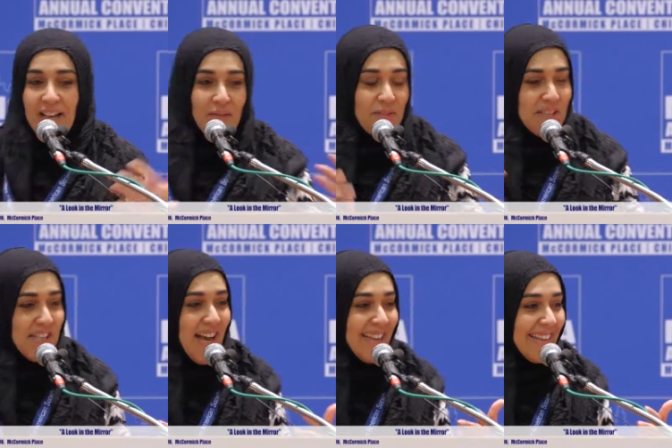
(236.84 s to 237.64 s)
kind of
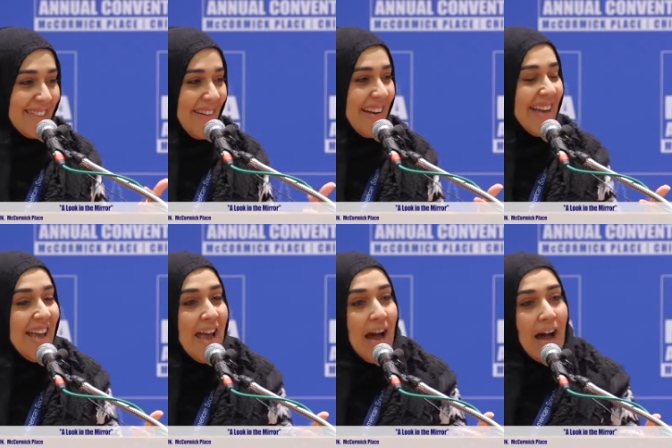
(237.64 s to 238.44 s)
society, right?
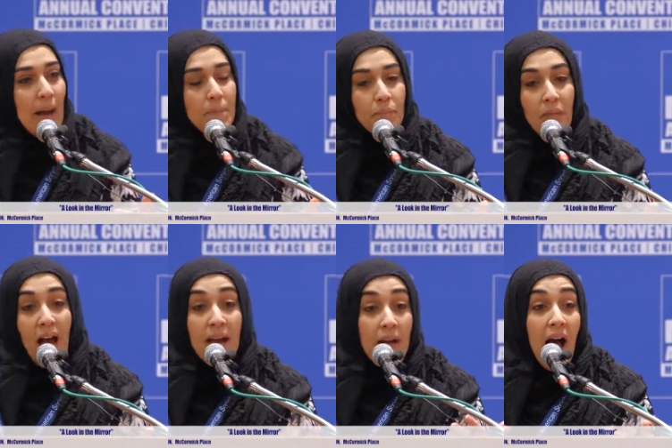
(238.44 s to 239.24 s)
Um,
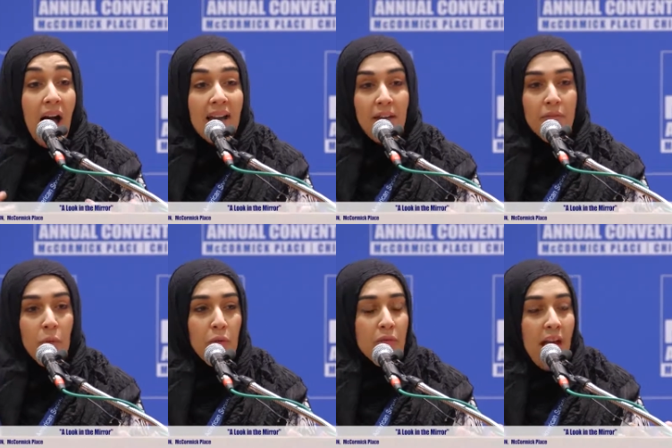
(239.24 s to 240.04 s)
I, I have moved